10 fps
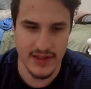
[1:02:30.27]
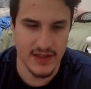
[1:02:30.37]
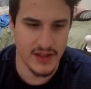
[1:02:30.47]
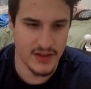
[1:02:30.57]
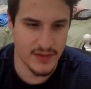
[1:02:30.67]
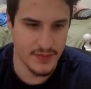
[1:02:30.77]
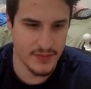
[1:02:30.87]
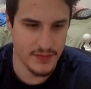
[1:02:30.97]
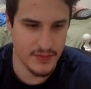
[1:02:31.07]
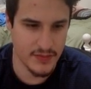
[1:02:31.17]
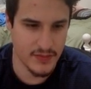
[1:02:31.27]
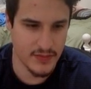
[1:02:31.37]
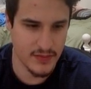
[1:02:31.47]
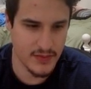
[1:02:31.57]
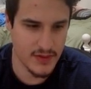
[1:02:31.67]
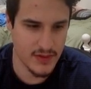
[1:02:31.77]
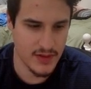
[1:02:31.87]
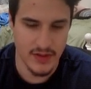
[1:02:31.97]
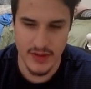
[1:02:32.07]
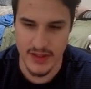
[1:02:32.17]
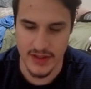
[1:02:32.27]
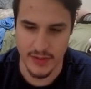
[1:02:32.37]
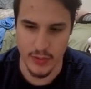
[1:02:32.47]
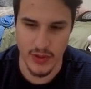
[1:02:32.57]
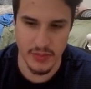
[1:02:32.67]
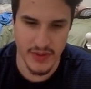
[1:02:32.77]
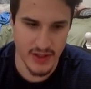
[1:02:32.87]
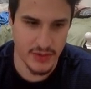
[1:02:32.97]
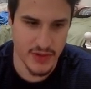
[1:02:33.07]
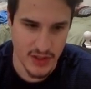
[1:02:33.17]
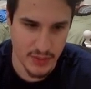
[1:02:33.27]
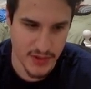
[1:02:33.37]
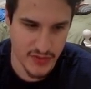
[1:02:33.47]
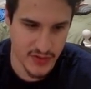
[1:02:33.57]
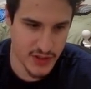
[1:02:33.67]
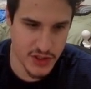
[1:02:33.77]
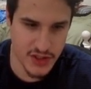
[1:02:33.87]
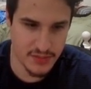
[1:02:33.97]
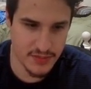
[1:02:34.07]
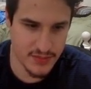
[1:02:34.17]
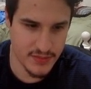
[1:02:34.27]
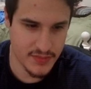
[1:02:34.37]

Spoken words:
of here. Got another Oranberry, which will help us for the gym.